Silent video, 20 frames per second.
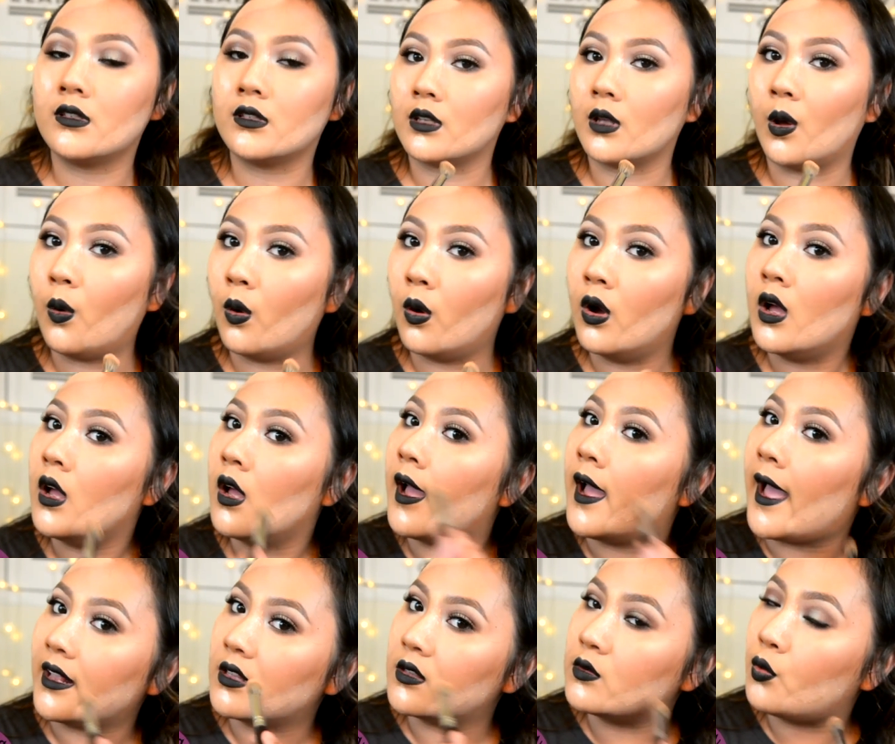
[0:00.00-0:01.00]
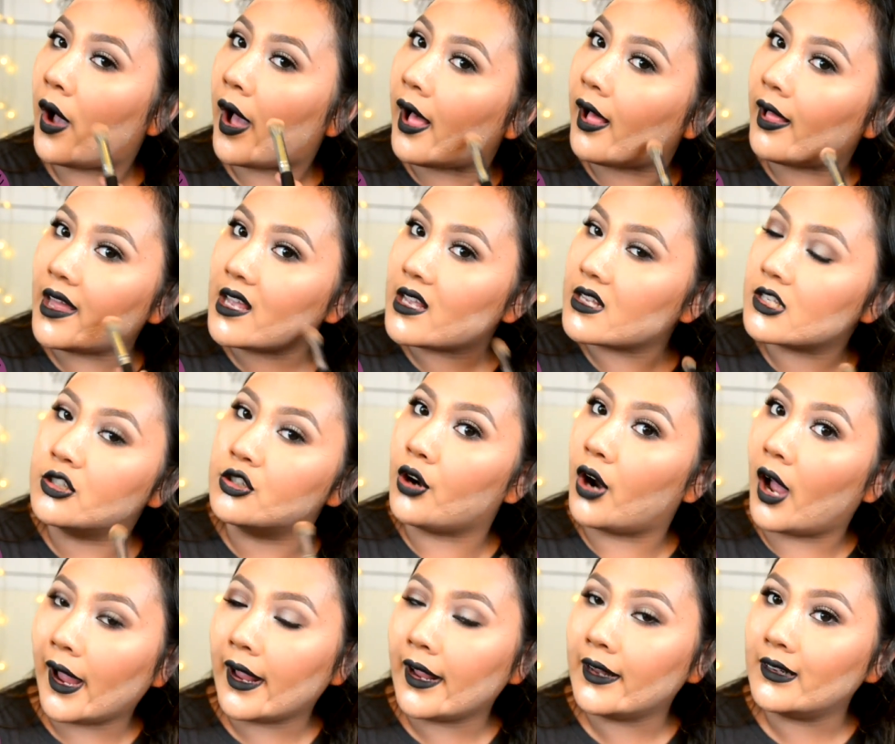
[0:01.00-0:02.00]
so as well as
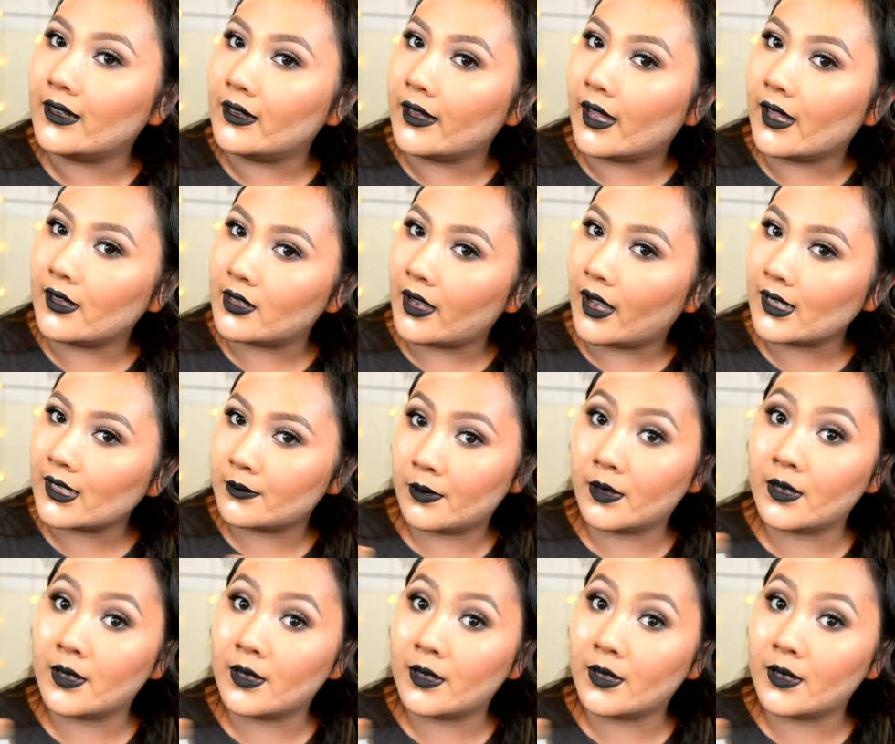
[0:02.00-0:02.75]
drying the latex,